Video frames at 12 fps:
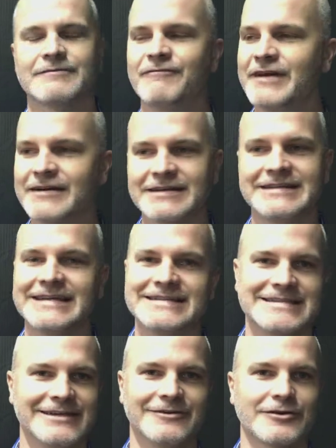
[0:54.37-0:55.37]
very
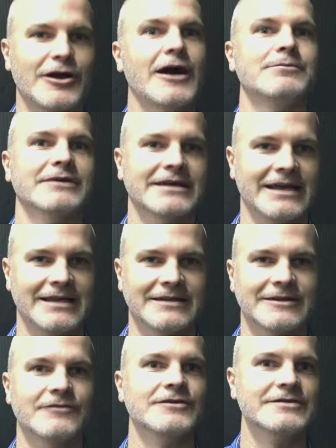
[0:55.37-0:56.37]
detailed, complicated,
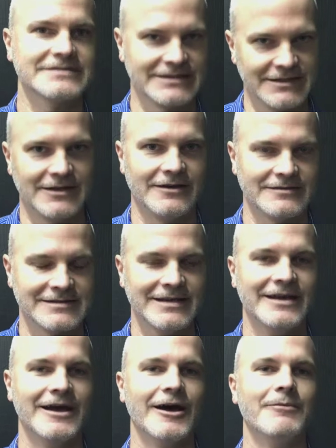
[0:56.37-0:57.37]
confusing laws
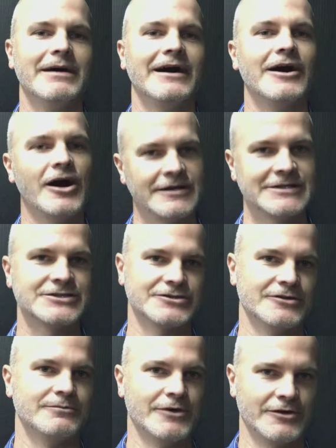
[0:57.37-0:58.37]
about
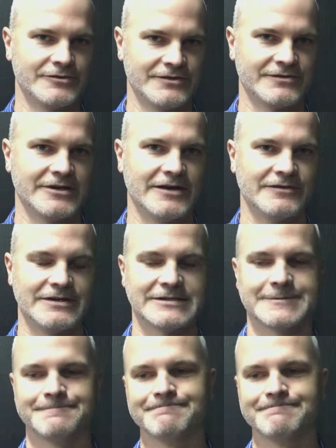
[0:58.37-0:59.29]
uninsured motorist coverage